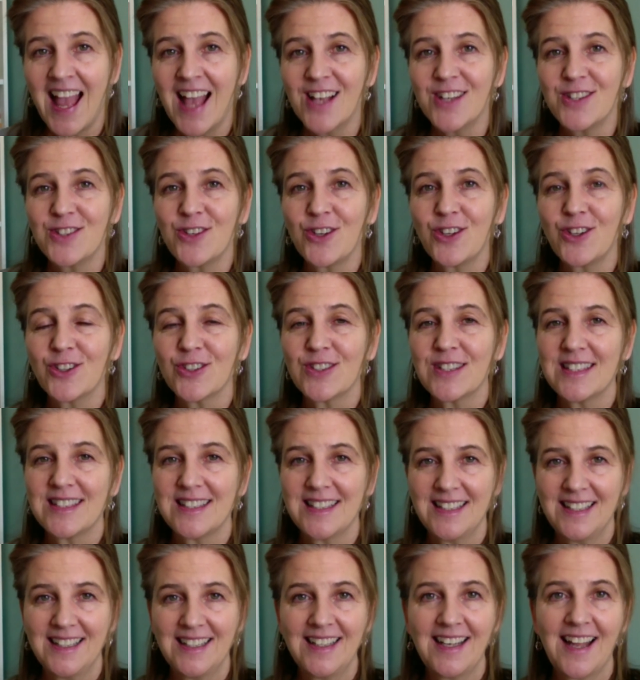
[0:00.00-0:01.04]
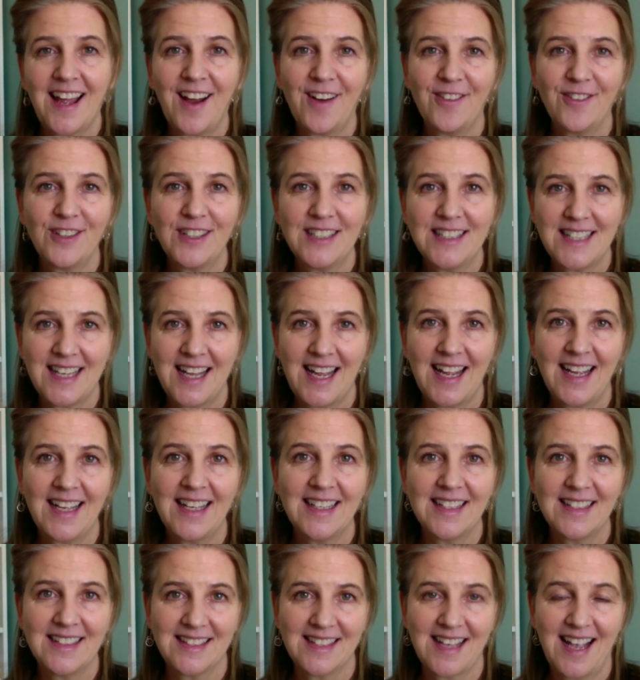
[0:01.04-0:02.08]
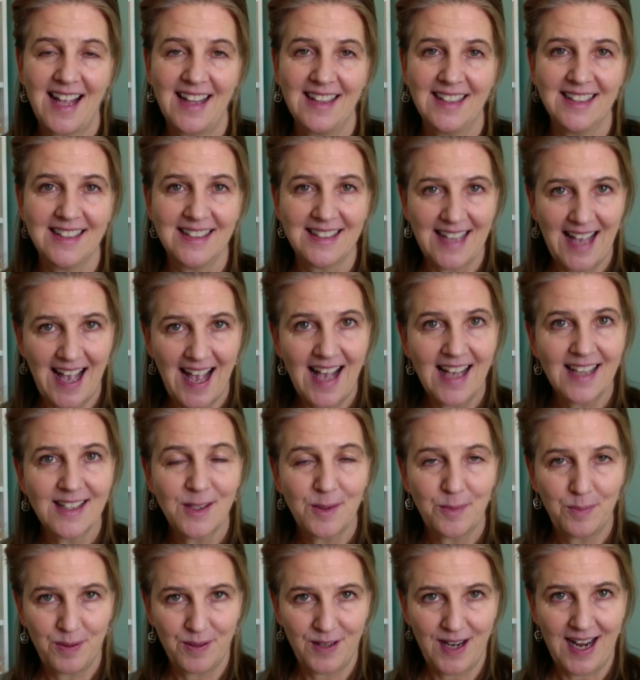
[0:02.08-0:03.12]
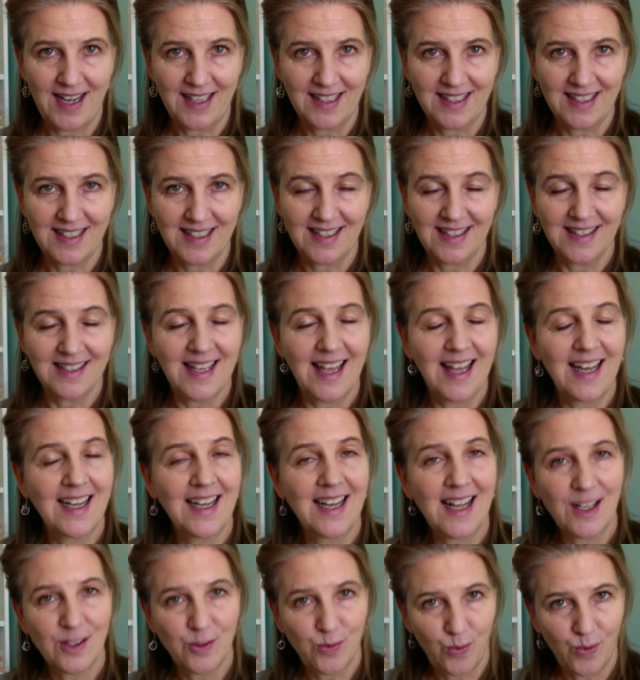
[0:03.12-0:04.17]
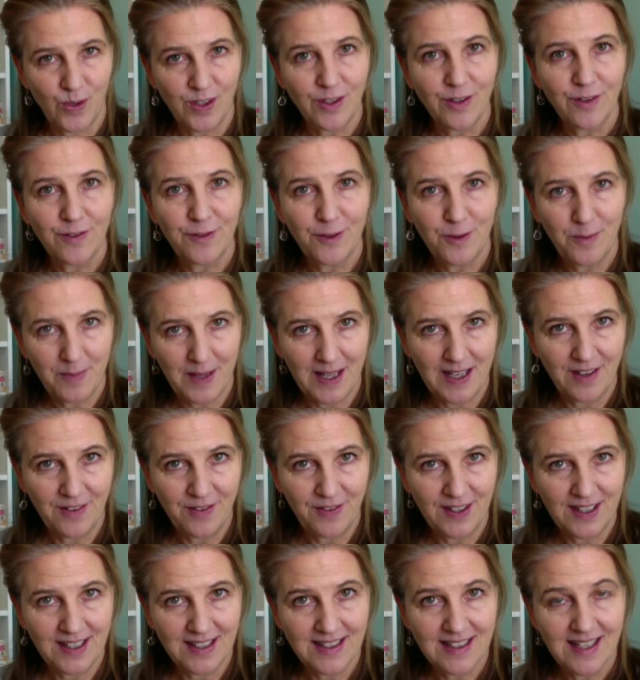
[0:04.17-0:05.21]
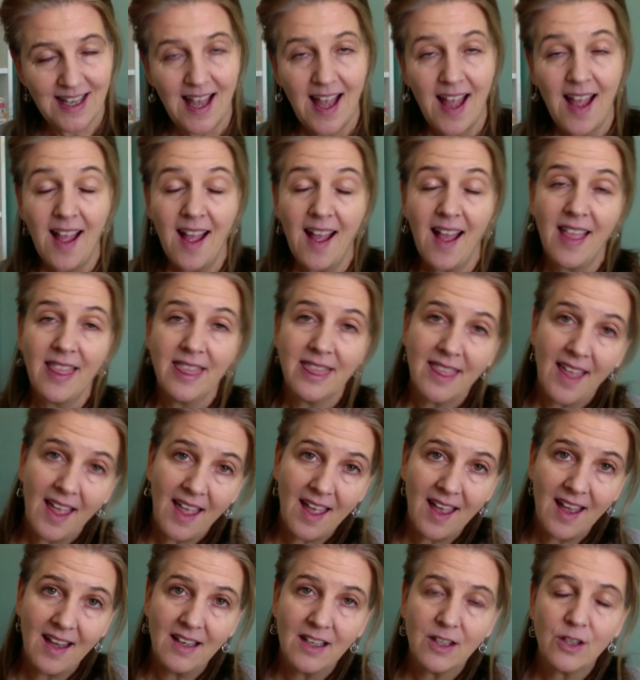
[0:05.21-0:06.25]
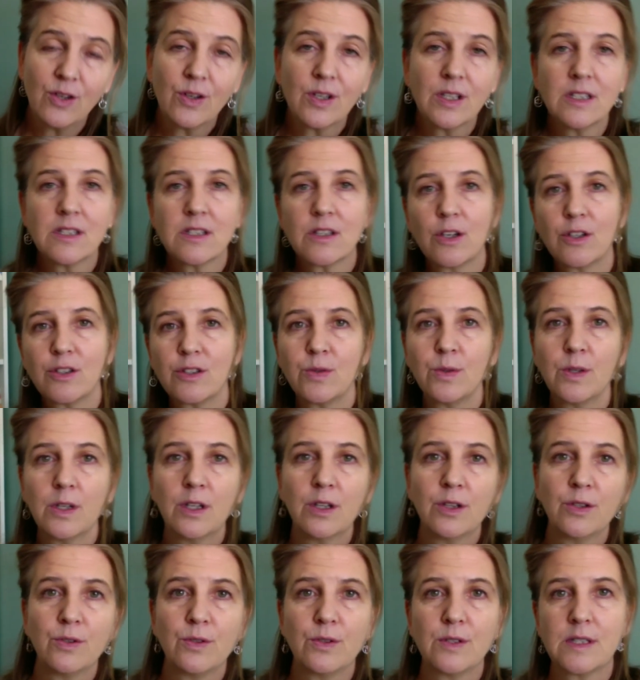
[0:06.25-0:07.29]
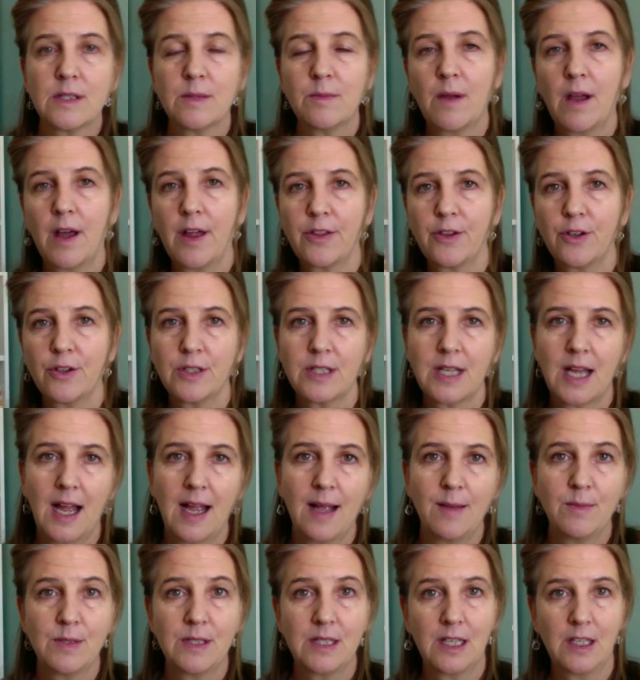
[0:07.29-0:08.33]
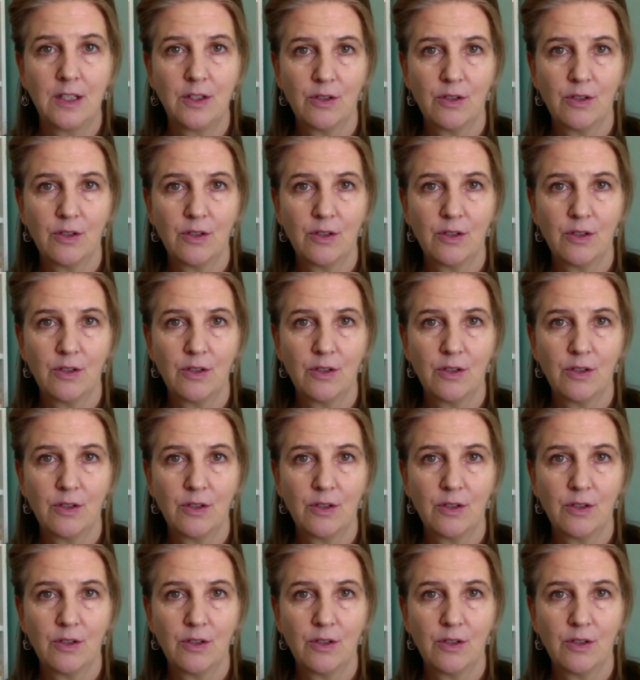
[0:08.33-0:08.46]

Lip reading: So you're sitting every day in silence as a practice, and it has wonderful benefits. And then you can start to include some other times in